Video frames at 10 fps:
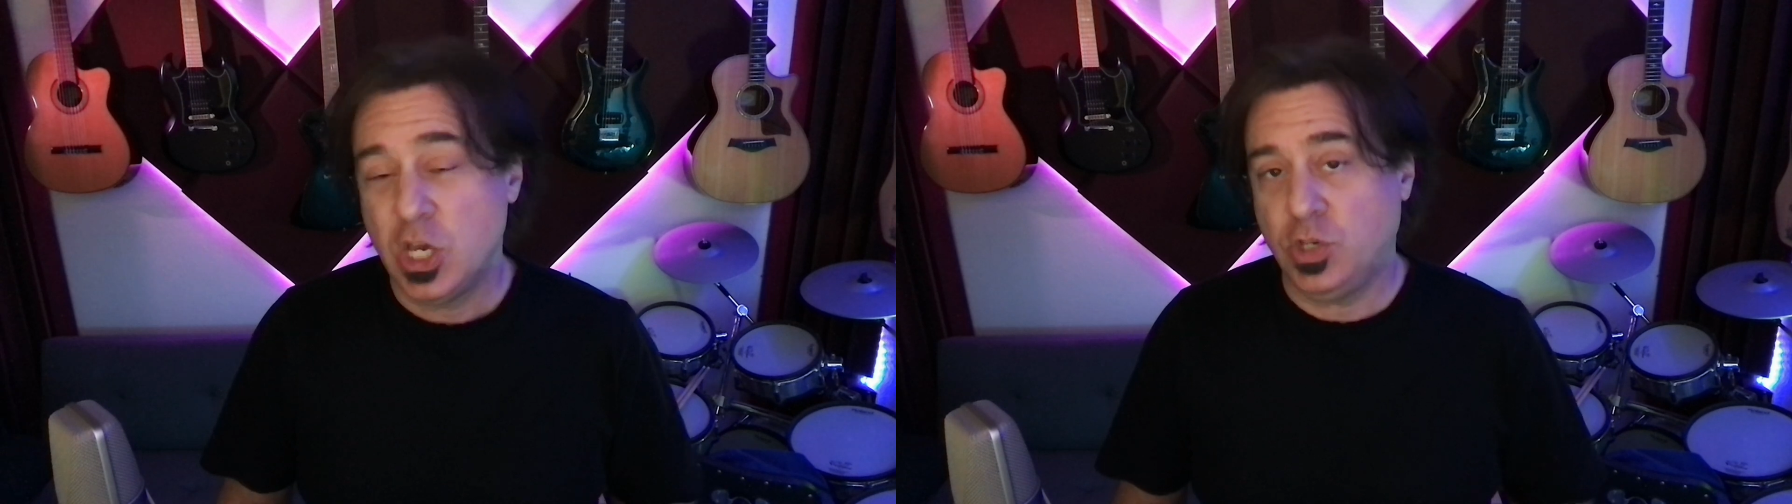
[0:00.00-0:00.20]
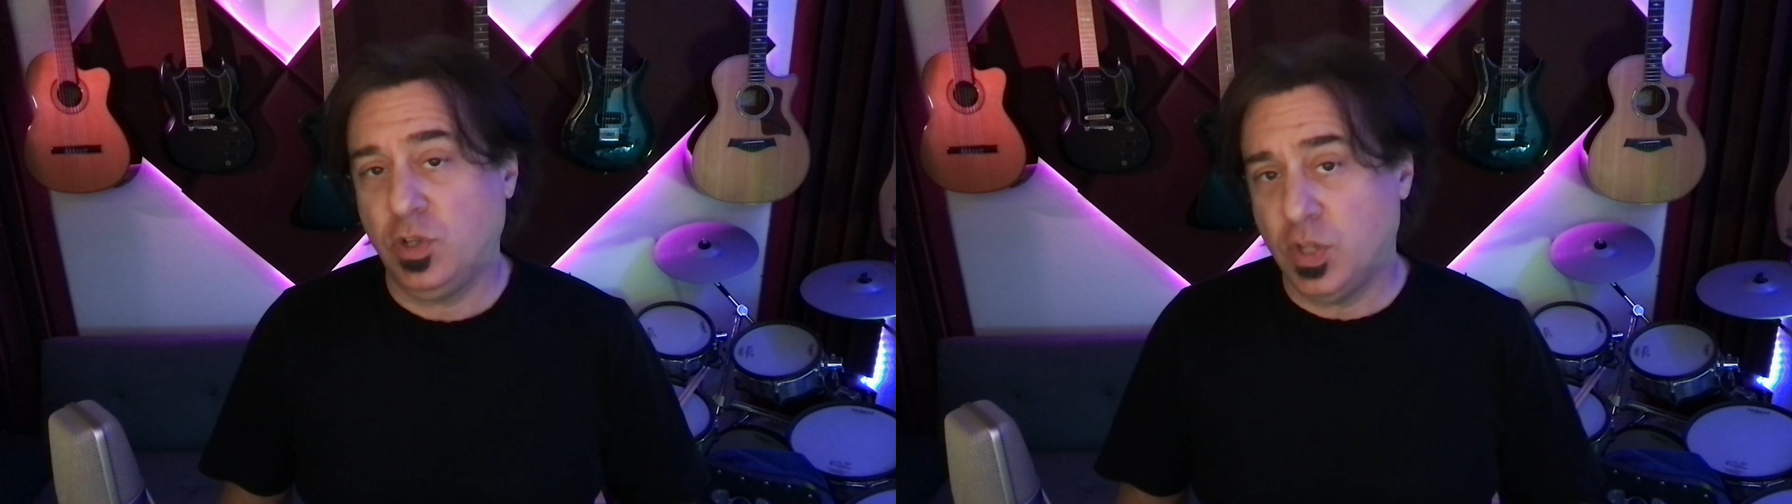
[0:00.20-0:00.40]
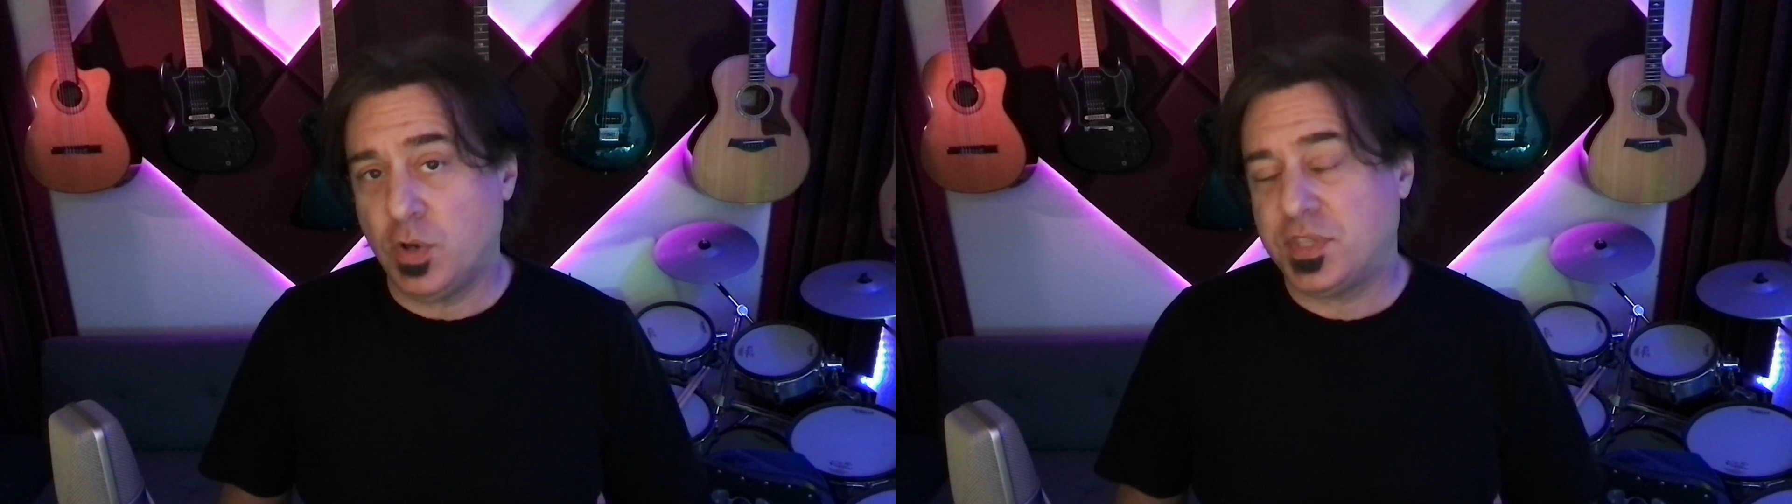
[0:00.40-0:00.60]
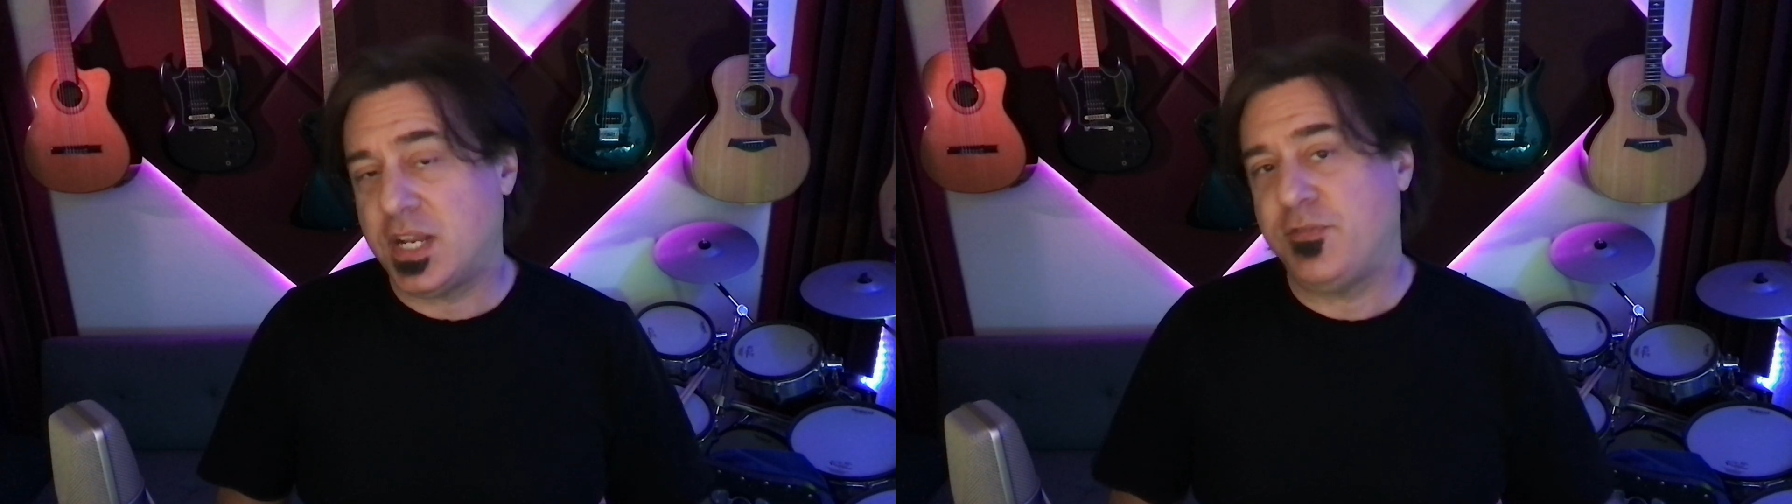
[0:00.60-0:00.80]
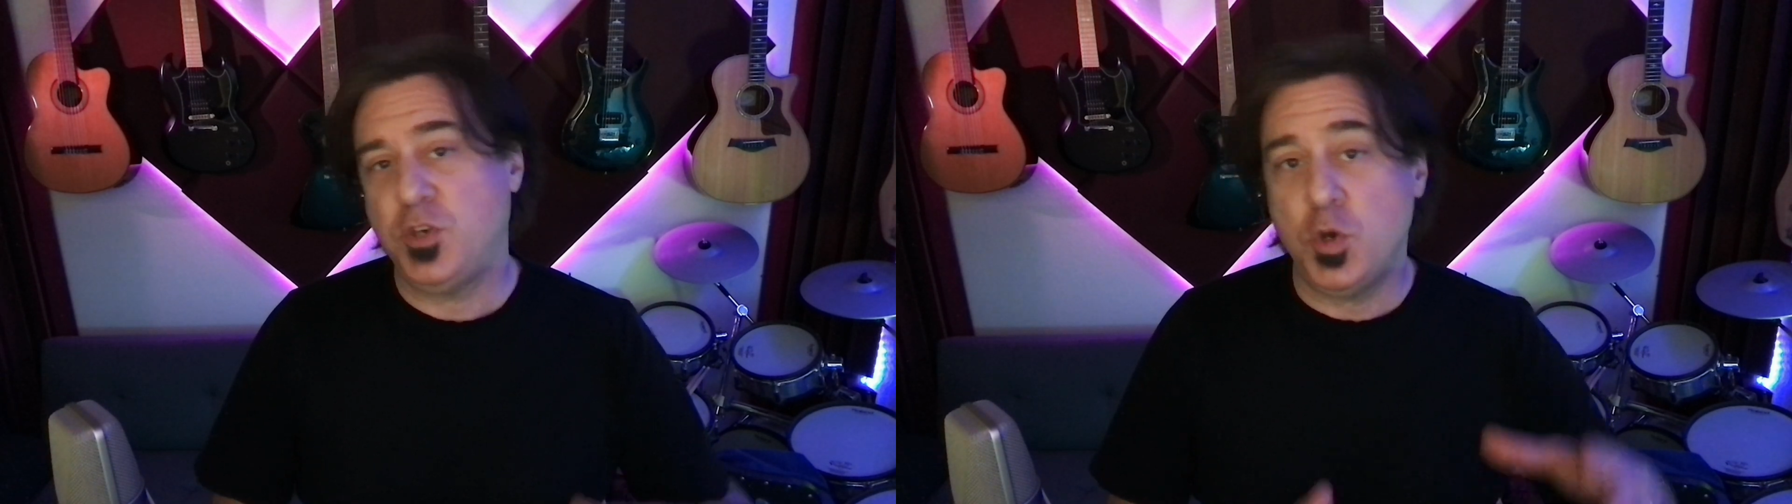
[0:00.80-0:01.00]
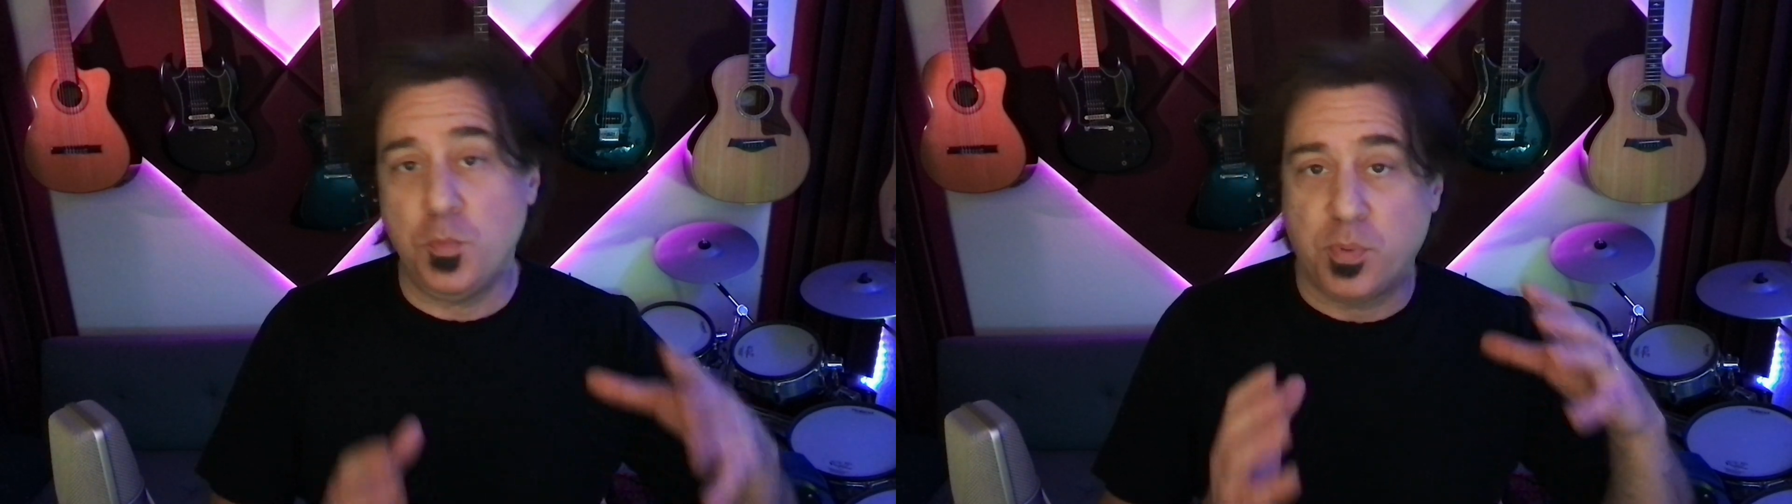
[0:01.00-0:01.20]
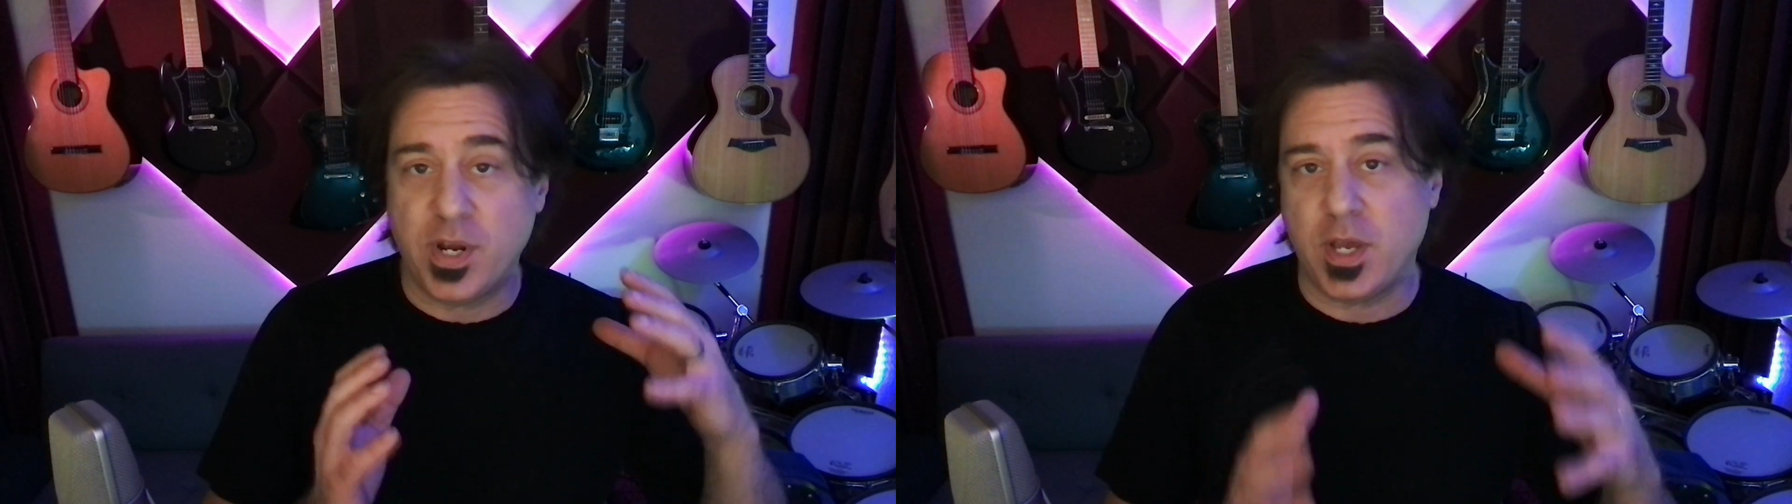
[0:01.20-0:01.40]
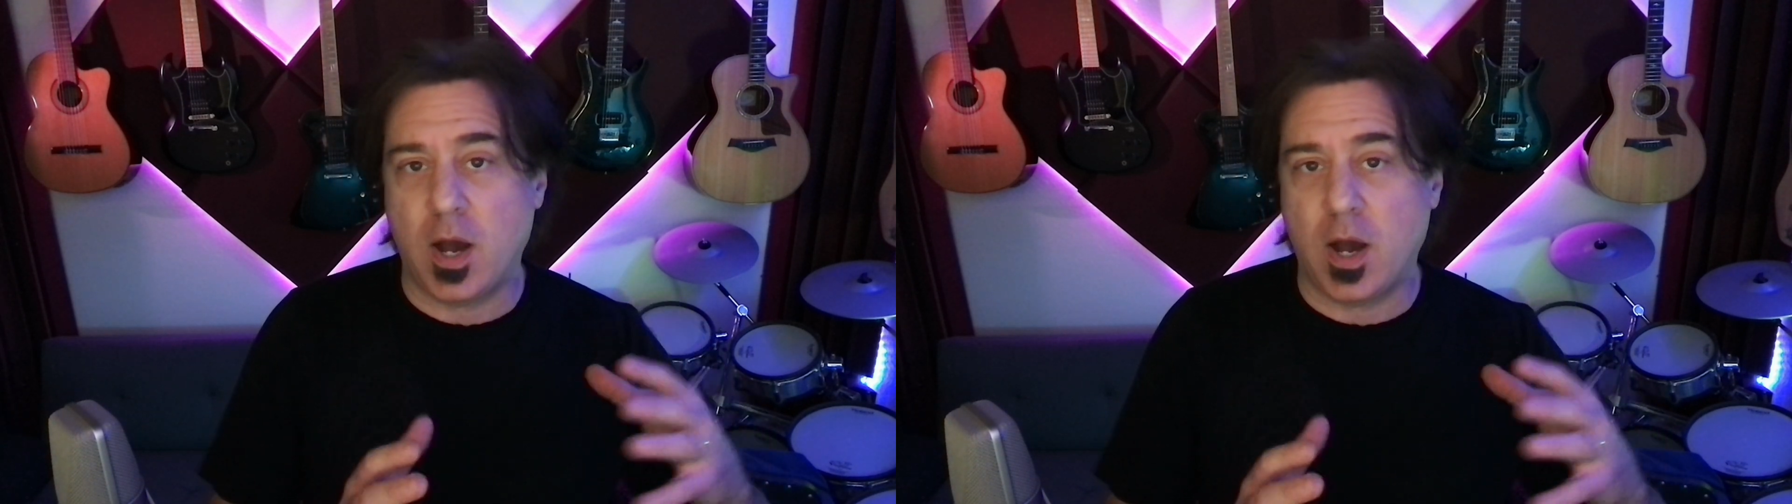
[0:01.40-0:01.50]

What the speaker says: You'll note that if you bring